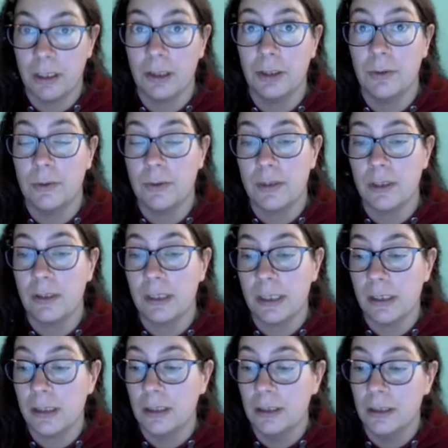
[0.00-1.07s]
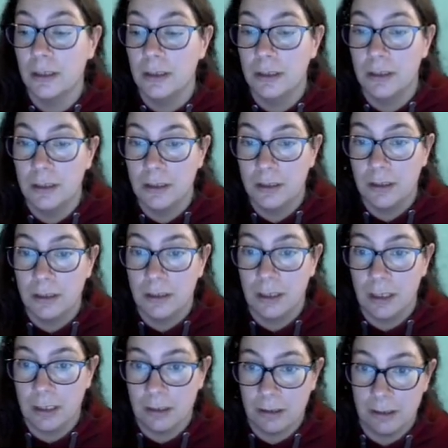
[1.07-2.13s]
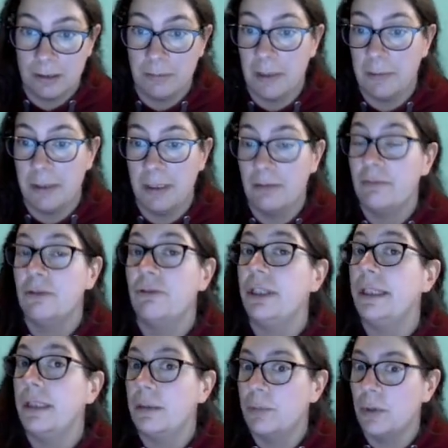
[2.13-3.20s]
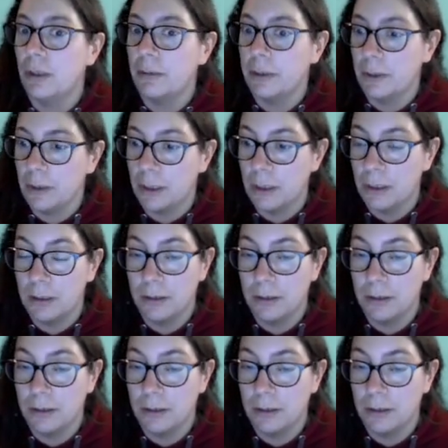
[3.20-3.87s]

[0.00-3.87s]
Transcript: who knows all this and has maybe even written a book about it.